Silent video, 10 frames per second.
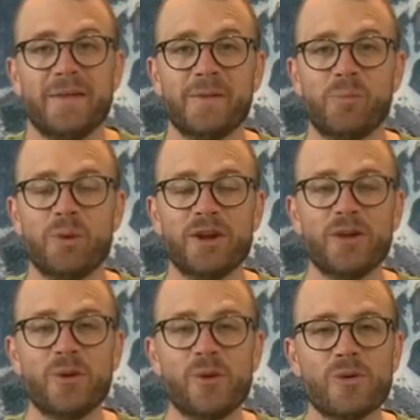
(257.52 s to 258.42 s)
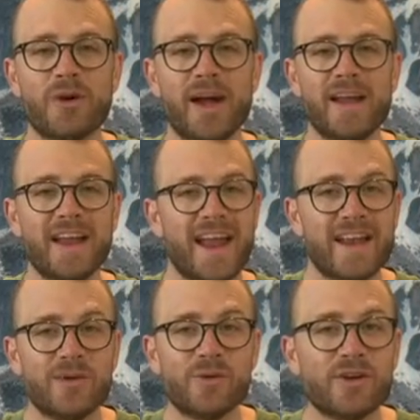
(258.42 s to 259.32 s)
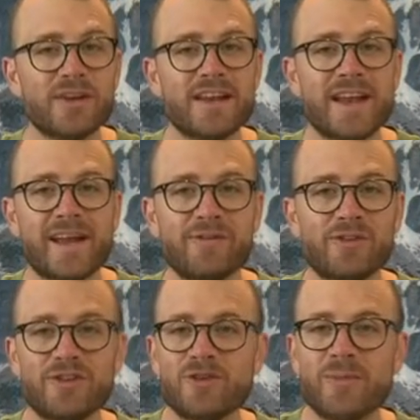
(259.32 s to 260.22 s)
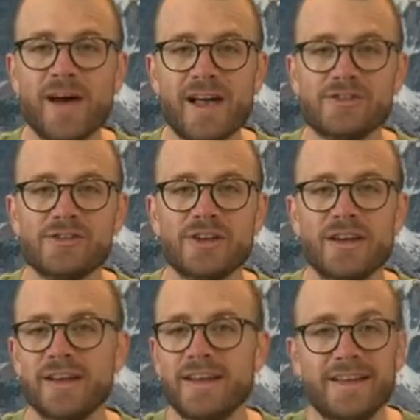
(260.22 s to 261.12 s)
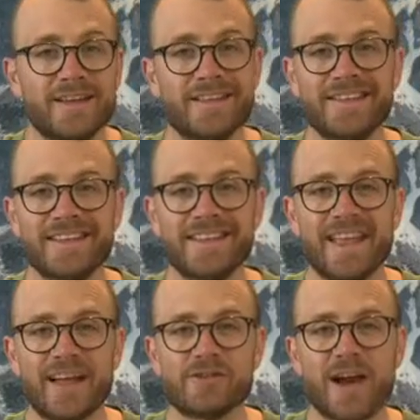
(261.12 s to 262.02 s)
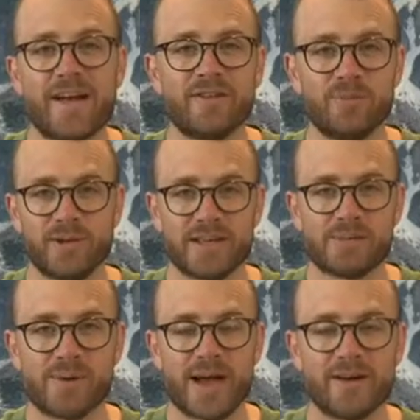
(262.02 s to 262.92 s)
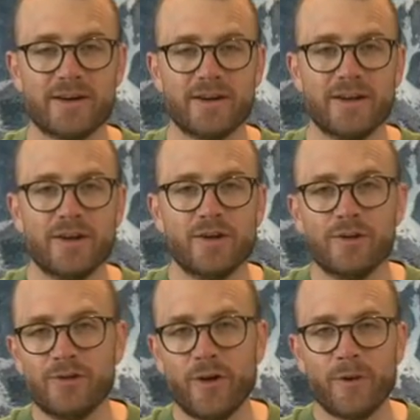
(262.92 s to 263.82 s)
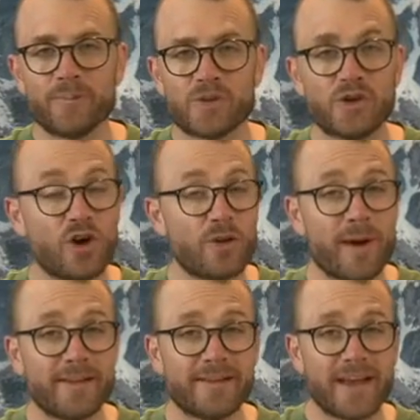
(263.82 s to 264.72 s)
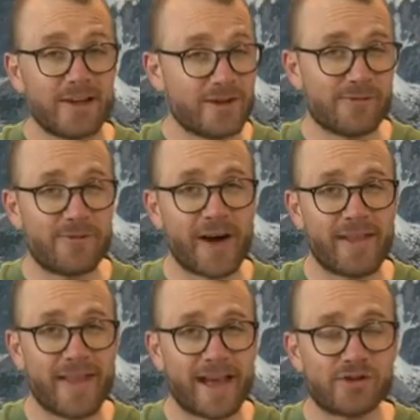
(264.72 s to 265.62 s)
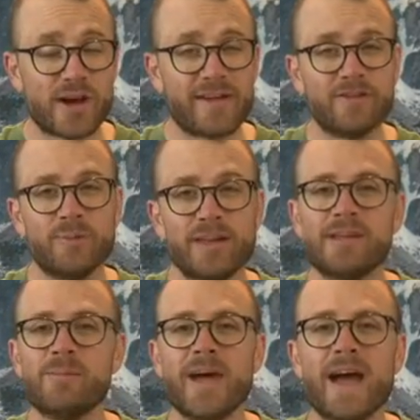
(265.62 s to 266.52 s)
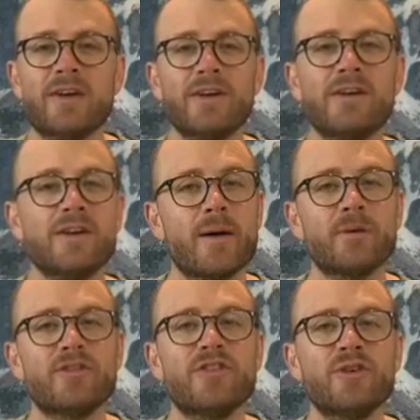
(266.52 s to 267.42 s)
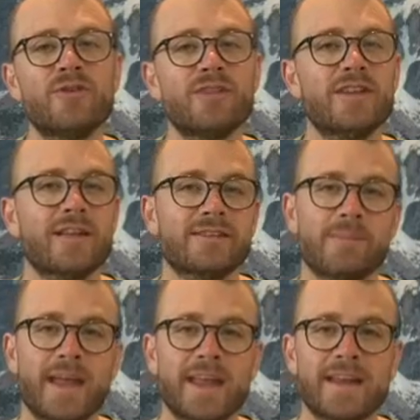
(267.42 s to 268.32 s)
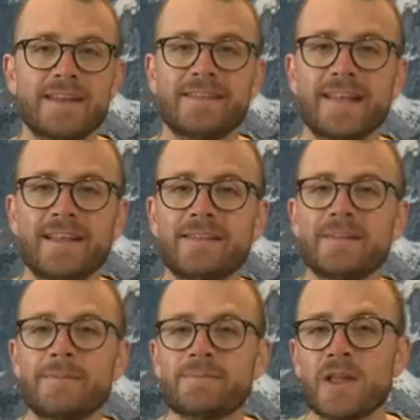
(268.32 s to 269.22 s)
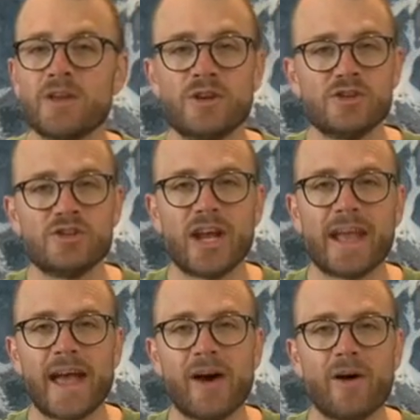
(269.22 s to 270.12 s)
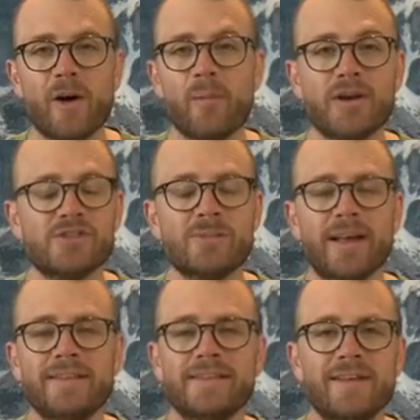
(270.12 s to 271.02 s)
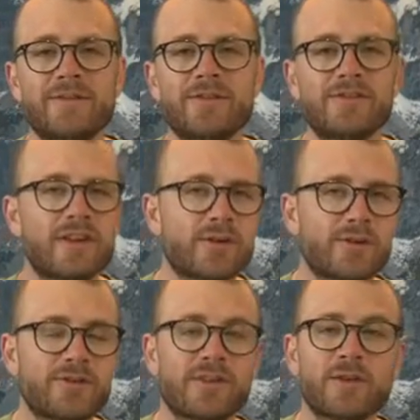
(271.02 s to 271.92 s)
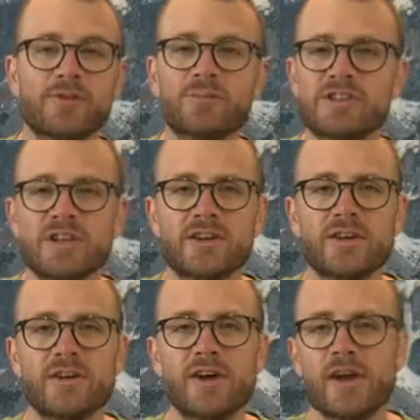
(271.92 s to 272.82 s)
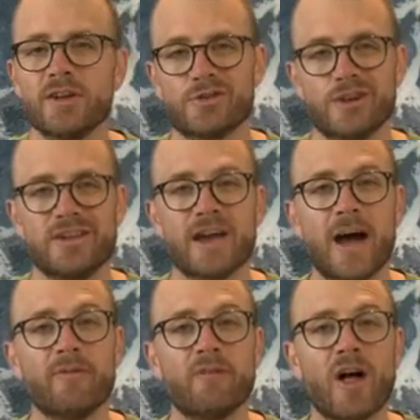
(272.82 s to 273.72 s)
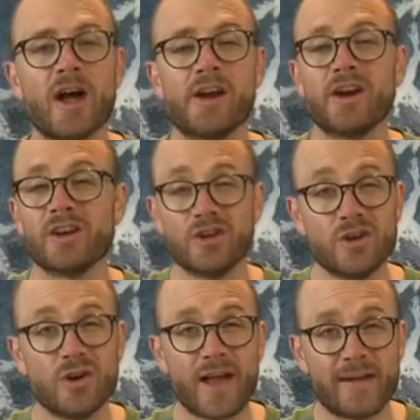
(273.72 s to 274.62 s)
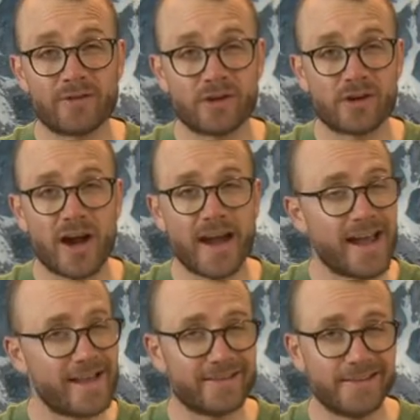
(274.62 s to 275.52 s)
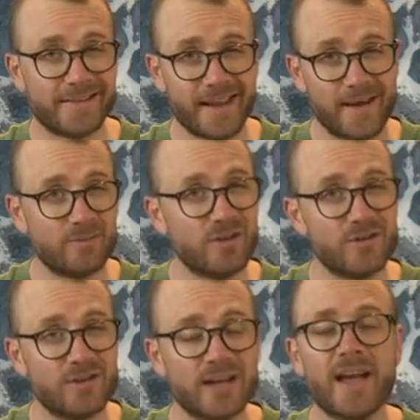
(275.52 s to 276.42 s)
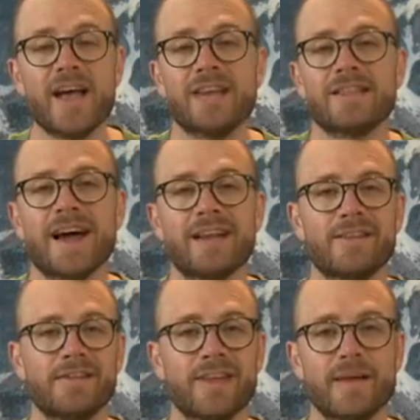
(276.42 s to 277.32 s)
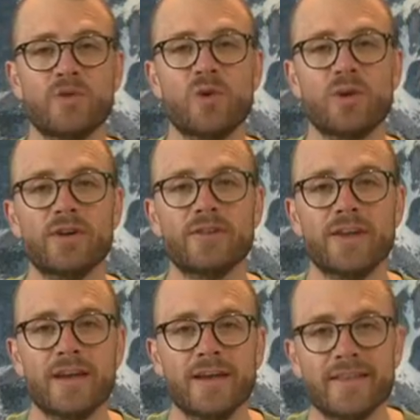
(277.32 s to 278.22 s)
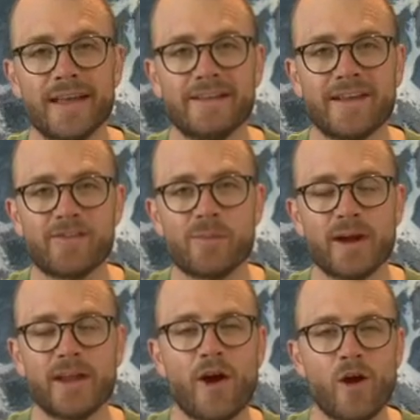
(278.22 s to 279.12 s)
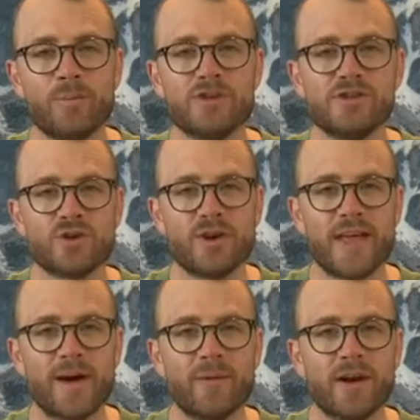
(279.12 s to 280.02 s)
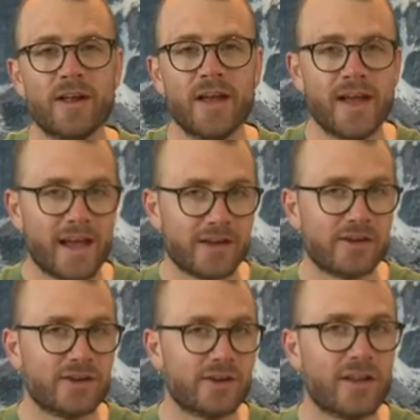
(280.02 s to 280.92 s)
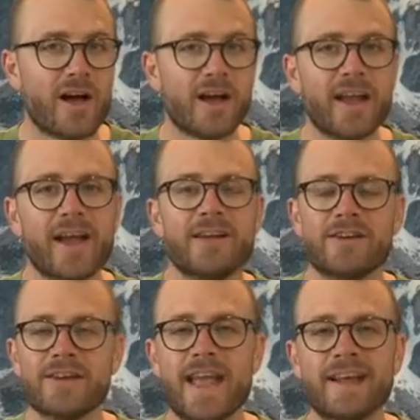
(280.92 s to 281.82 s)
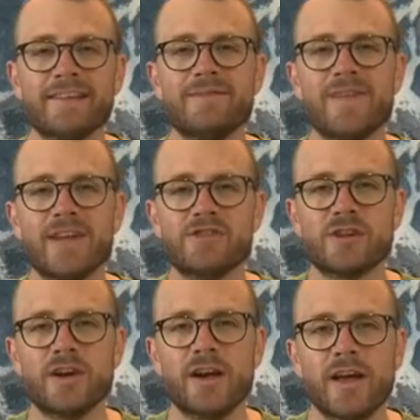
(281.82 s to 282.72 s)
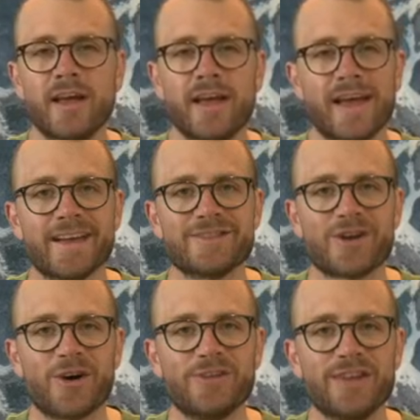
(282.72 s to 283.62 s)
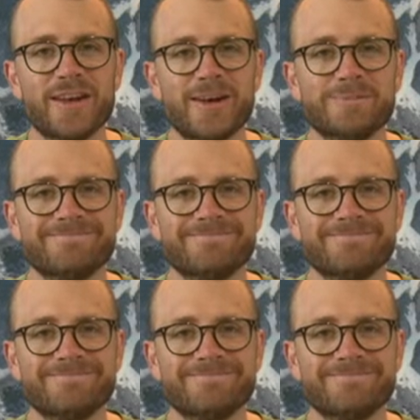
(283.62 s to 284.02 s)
Pretty cool, right? And you really didn't have to do much. You just need that Travis picking pattern. So you can go to my site, you can find that Travis picking pattern number 2 if it doesn't make any sense. You can check out a bunch of my Stephen Stills material, Treetop Flyer, You Don't Have to Cry, has the same tuning, a lot of the same chords. Thanks everybody, hope you enjoy that one, and good luck at your next adventure at Guitar Center.